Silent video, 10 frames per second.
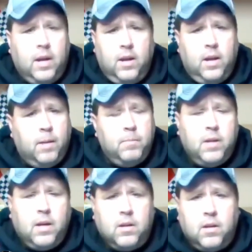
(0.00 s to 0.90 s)
and I'm
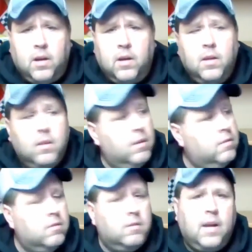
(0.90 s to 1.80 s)
telling you,
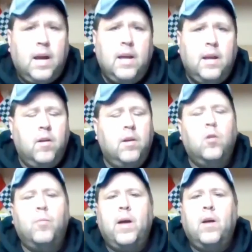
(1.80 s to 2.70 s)
this is a guy here. It
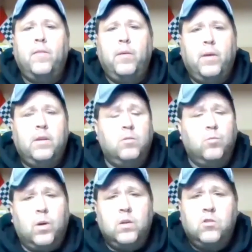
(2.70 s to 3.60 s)
don't matter if he
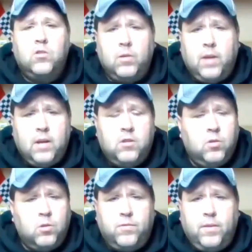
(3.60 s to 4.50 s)
races 1 show, 10
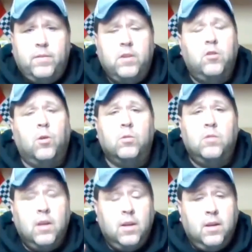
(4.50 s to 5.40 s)
shows, 50
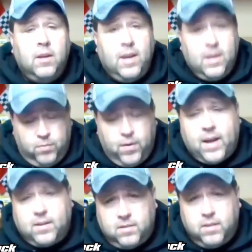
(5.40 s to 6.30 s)
shows. He's
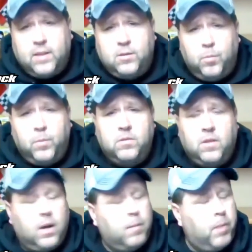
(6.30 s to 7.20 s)
fast in that
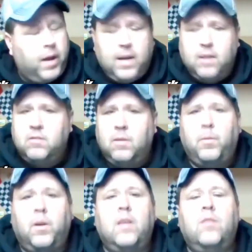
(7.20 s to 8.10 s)
SuperStock. Plain and
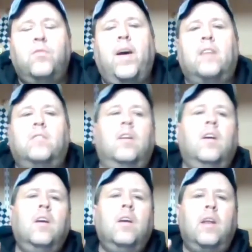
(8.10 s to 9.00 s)
simple. He's fast.
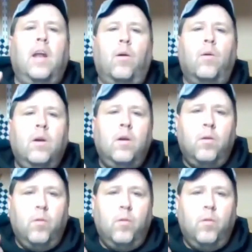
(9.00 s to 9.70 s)
Now,